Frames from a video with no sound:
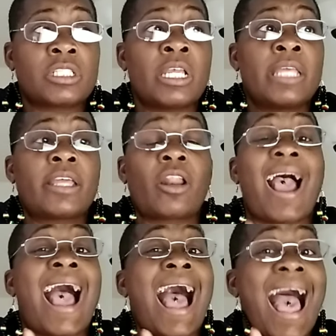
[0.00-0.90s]

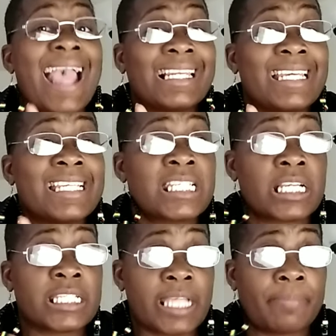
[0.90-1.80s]
Everything. You
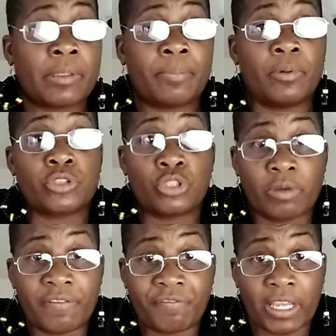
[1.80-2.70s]
should be having your
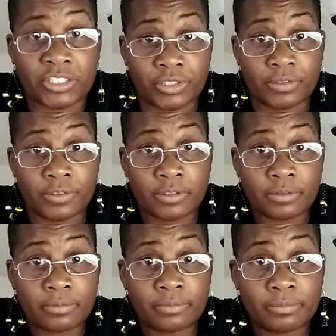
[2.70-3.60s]
gloves on. You
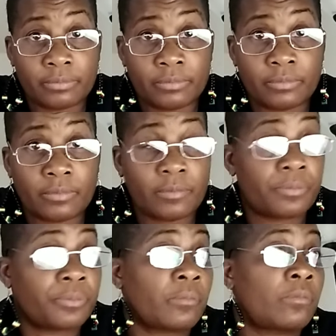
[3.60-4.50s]
shouldn't be touching
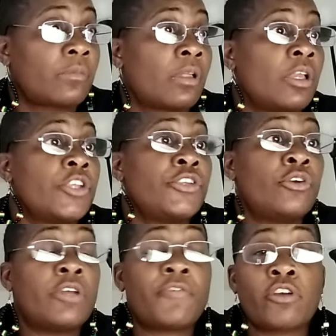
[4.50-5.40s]
nobody without your
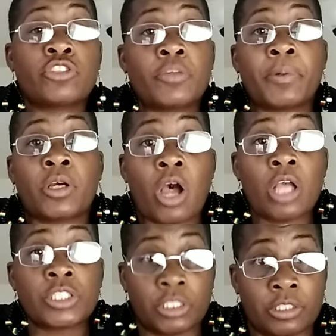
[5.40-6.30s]
gloves,
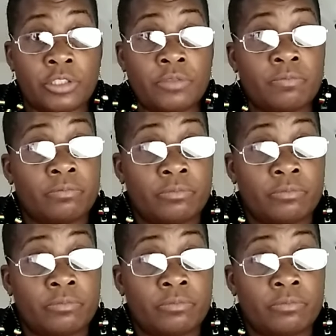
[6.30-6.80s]
infection or not.